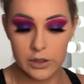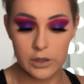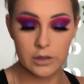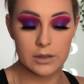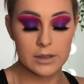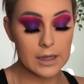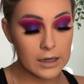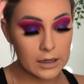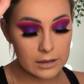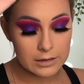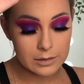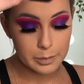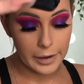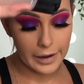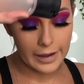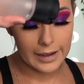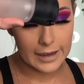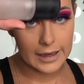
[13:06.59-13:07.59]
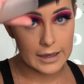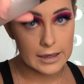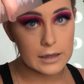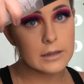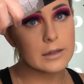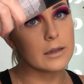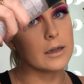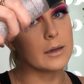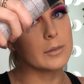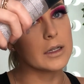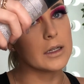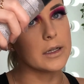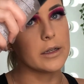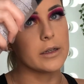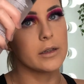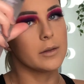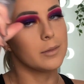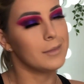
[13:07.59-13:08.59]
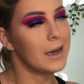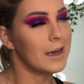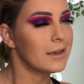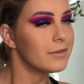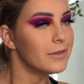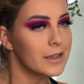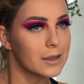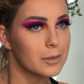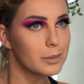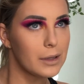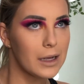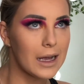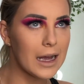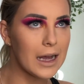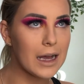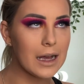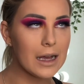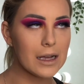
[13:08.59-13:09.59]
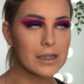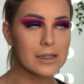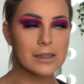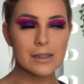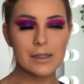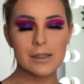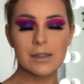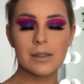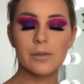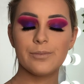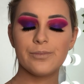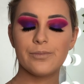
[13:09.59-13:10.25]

a new setting spray, so I'm going to use MAC Fix Plus.